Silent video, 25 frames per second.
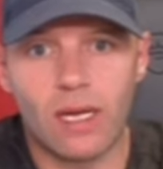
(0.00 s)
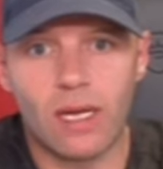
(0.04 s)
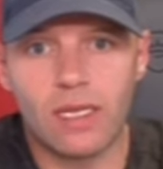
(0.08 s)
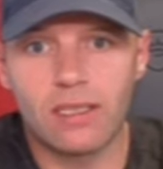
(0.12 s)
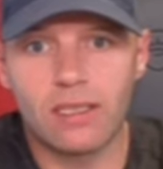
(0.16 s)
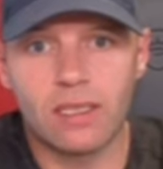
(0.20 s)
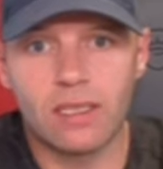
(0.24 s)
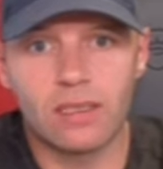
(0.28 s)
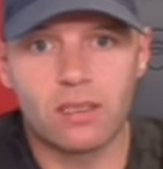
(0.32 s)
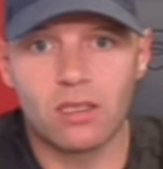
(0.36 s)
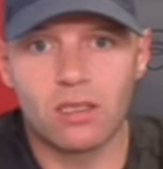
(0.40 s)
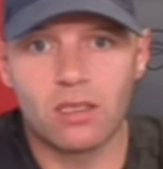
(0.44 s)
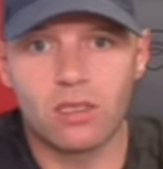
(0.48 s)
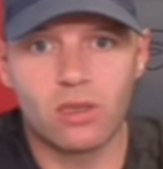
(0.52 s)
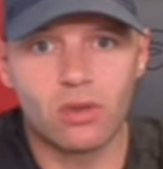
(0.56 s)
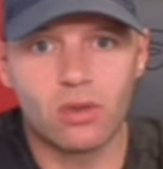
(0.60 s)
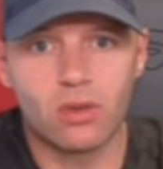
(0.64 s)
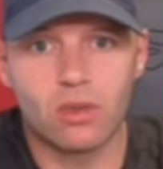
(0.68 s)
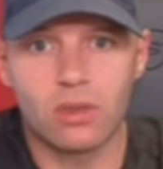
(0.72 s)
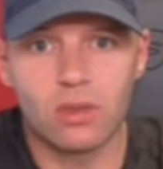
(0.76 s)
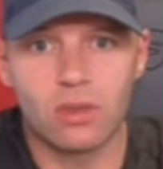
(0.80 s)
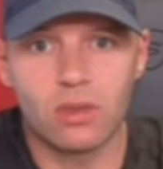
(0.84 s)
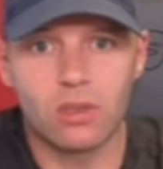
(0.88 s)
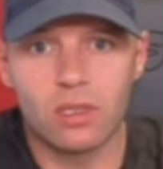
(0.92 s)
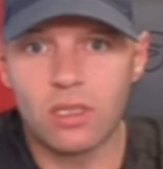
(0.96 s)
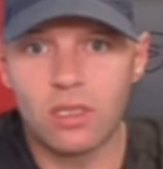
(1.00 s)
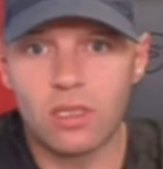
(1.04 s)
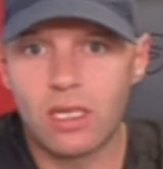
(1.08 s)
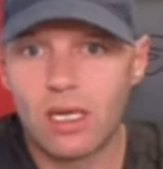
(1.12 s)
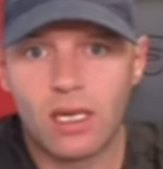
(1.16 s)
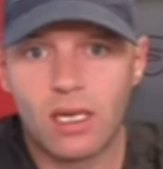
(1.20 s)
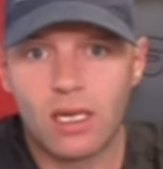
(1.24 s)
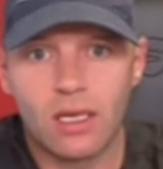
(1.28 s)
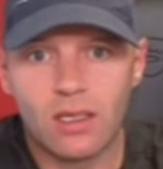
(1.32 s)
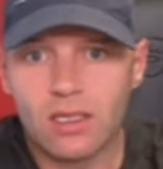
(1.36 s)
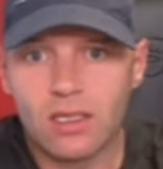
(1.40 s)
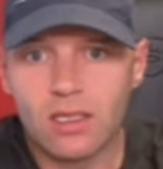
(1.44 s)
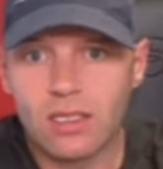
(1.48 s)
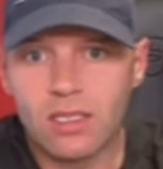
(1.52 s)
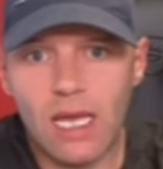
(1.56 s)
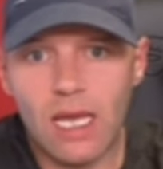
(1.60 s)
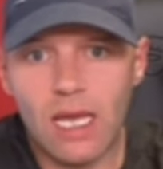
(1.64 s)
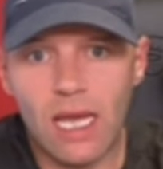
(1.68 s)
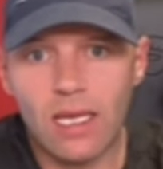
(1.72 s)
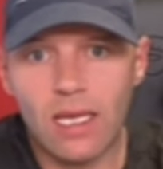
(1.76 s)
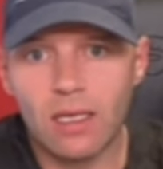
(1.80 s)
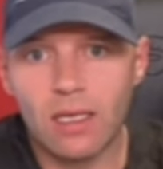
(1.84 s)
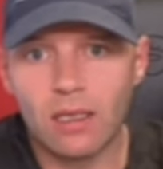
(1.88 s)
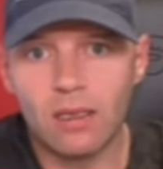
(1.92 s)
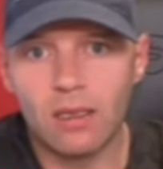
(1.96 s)
all the right institutions,
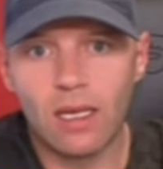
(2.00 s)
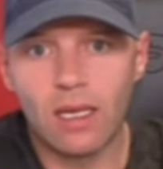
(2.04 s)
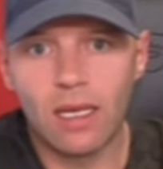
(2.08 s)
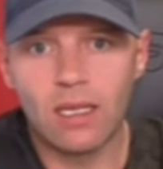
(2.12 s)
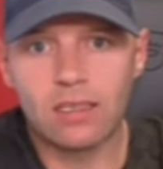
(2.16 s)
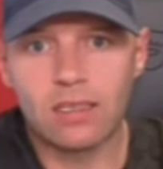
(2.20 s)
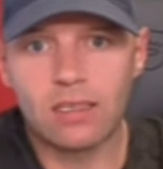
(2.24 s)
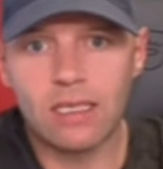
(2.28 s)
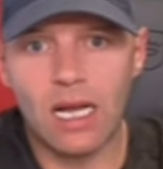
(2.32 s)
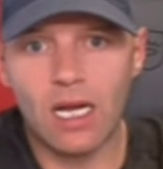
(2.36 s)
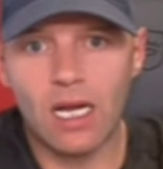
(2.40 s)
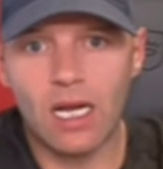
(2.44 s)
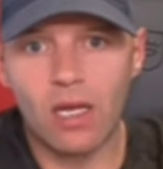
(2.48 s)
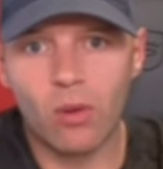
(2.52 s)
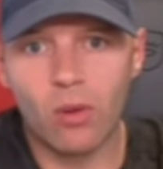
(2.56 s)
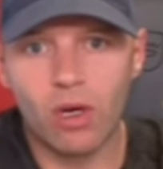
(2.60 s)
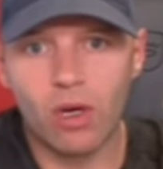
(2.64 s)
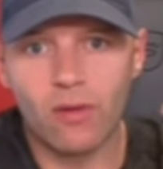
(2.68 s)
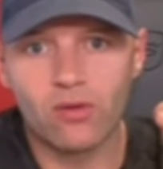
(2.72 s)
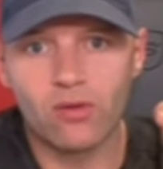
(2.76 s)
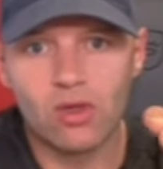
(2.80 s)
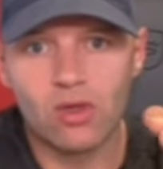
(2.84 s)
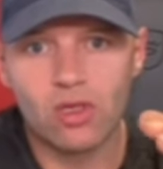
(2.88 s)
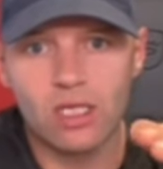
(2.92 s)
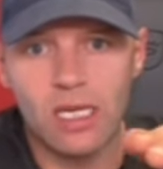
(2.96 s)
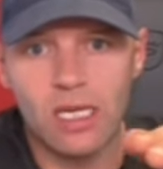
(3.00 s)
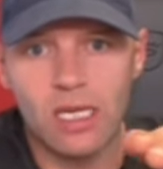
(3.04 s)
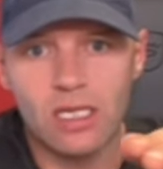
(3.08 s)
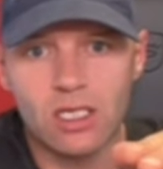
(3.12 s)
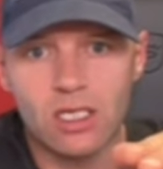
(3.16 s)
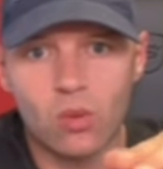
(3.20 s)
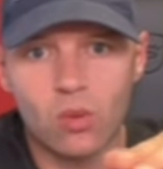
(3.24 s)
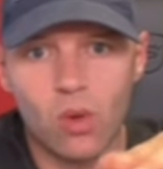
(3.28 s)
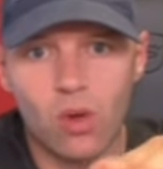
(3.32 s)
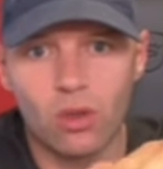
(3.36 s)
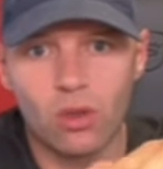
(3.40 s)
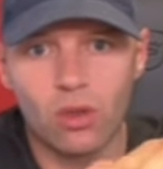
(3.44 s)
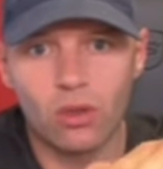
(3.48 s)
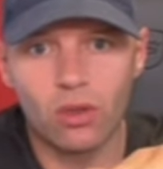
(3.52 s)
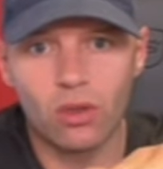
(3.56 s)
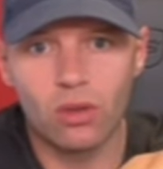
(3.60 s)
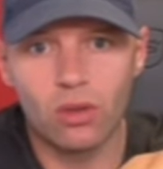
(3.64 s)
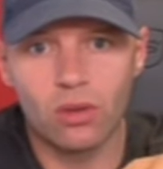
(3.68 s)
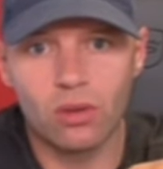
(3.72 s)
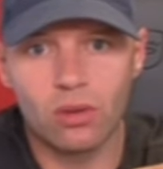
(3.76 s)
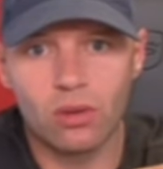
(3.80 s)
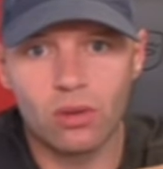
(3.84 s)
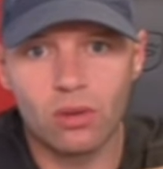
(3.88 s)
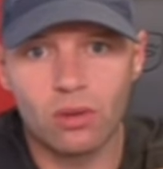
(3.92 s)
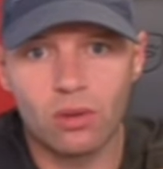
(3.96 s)
saying exactly what I've just said to all
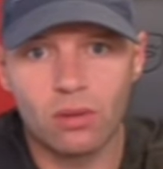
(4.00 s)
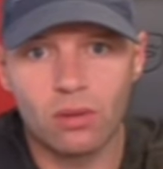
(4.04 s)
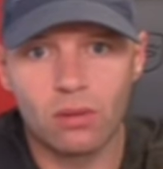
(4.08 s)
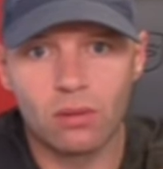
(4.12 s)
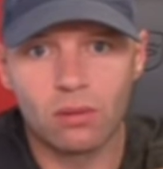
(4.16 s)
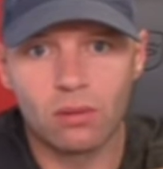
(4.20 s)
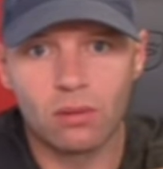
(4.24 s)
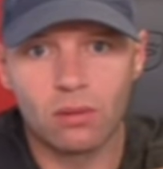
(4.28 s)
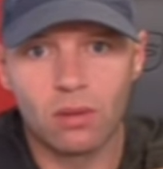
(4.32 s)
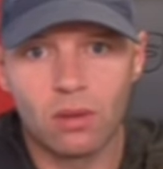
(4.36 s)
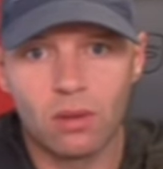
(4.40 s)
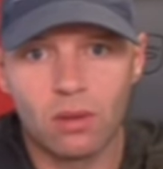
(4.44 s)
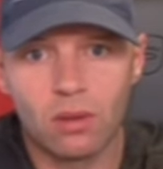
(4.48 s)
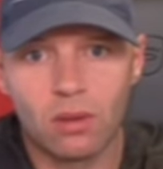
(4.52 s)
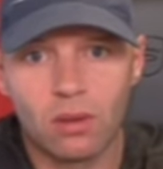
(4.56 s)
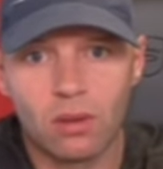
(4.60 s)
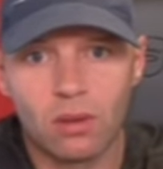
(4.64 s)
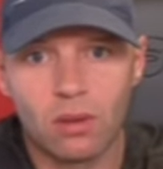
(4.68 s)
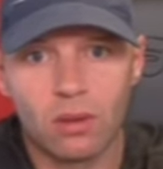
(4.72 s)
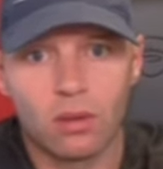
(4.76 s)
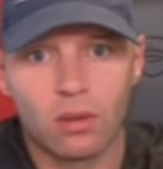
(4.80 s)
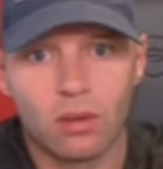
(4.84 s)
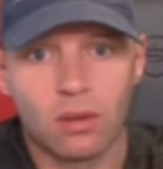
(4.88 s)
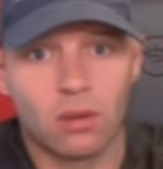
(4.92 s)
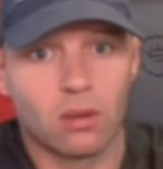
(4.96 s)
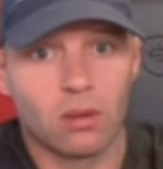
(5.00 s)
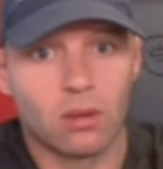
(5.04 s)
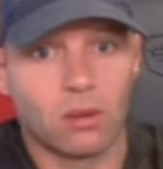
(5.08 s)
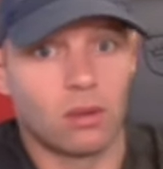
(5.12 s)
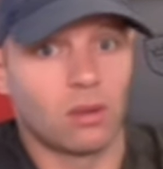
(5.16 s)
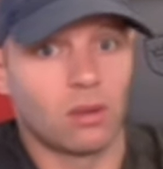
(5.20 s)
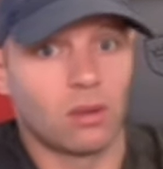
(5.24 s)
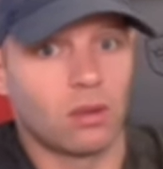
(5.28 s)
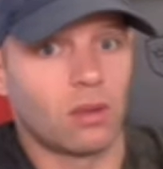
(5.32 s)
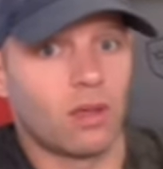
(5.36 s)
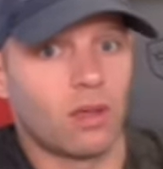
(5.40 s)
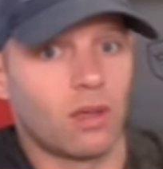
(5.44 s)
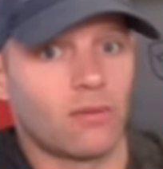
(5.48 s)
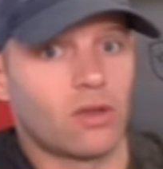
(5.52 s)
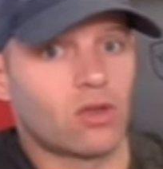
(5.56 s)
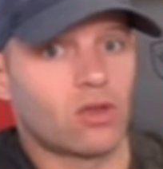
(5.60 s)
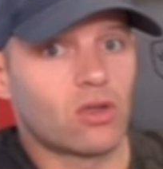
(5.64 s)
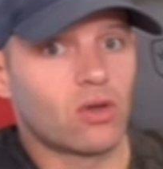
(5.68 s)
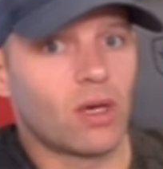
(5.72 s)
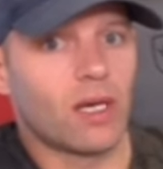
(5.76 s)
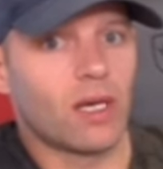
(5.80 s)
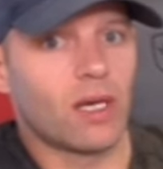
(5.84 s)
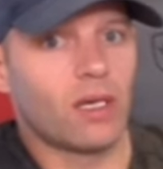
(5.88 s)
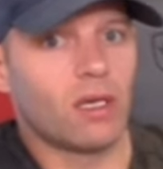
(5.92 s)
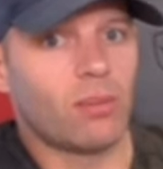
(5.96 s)
yous. Have
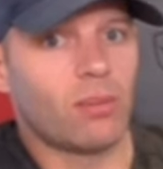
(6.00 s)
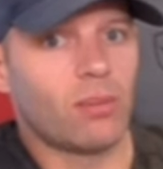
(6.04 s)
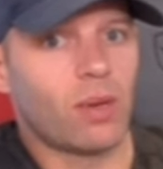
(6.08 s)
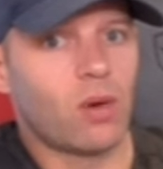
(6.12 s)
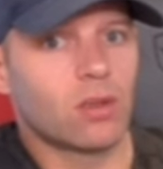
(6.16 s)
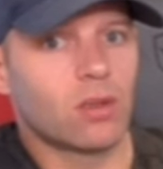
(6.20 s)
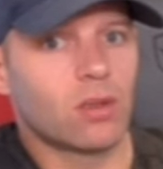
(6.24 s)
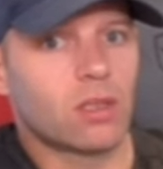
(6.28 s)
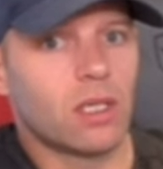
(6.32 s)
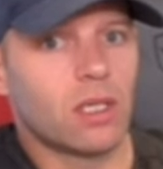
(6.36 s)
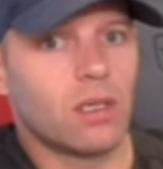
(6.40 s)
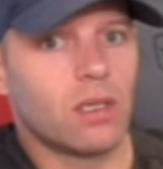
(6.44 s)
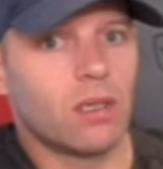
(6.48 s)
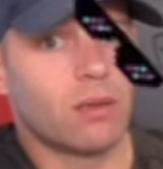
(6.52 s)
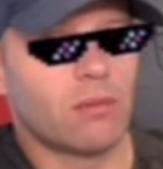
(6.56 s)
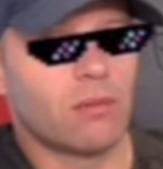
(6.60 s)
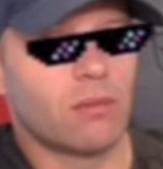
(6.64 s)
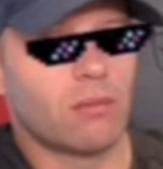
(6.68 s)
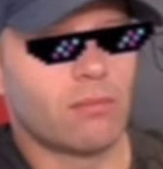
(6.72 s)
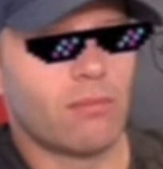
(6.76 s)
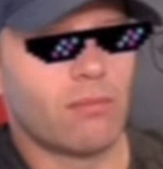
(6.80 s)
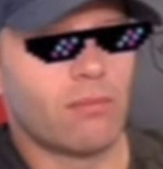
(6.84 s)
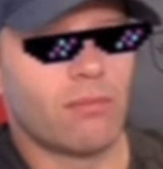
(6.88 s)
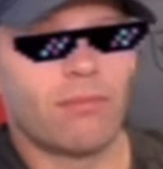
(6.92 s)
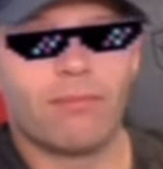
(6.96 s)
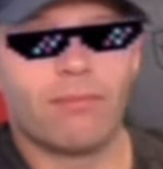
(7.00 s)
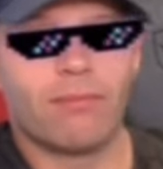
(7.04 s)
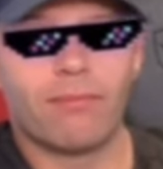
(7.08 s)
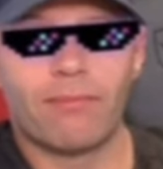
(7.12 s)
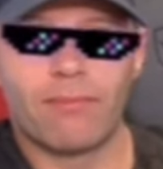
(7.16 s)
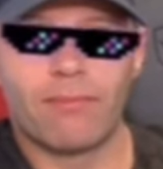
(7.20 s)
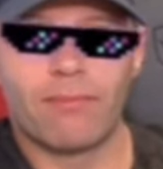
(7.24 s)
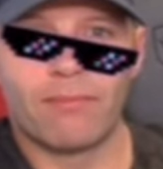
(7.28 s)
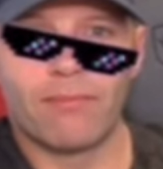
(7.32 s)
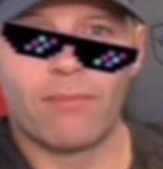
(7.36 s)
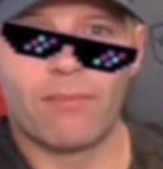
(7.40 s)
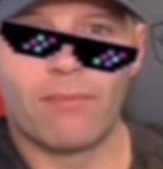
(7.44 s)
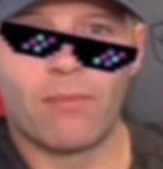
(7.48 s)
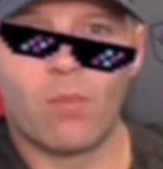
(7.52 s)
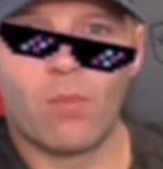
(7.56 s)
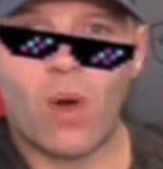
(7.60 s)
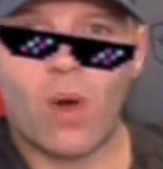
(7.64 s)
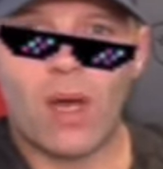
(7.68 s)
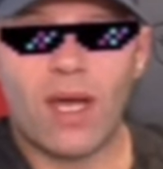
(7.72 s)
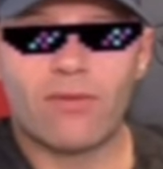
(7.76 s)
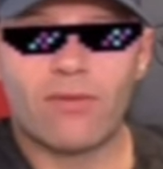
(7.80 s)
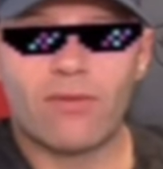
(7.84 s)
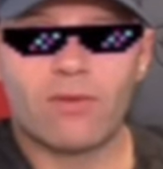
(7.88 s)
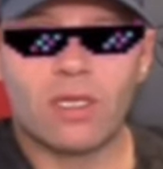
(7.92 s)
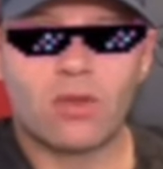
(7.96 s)
you done anything about it?
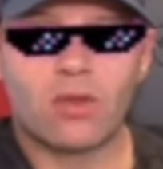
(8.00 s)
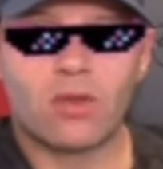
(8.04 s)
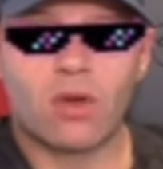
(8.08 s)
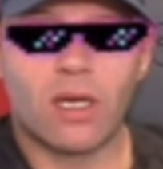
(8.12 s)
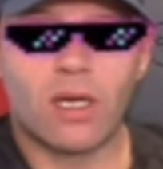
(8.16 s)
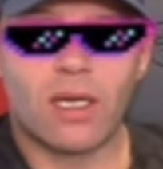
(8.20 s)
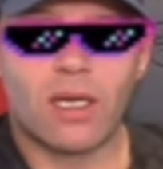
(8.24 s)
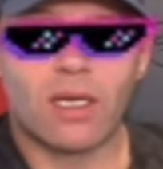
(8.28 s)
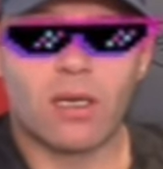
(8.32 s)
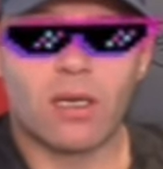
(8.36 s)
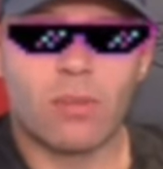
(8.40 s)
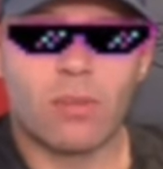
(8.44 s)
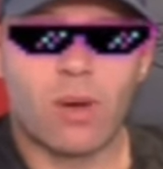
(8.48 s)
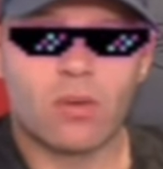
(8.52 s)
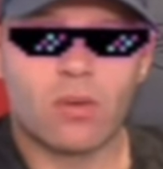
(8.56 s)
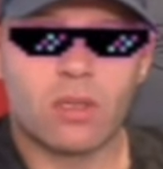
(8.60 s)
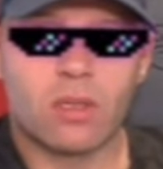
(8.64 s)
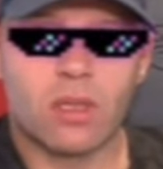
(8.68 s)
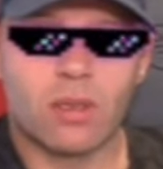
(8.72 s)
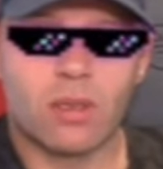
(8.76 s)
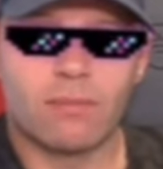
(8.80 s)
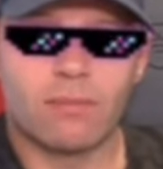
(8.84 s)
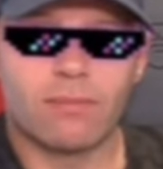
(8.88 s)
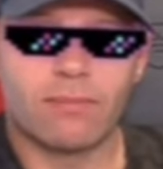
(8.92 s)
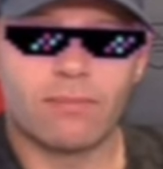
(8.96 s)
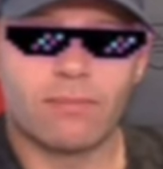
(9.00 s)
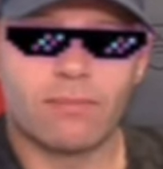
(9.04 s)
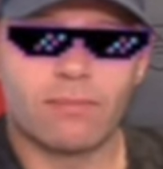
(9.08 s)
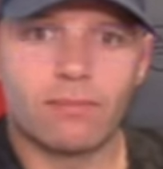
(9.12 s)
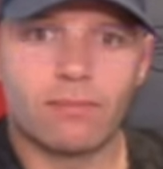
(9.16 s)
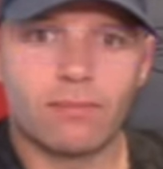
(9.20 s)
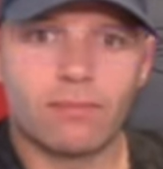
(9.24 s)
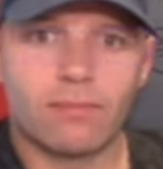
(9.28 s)
Why haven't you done anything about it?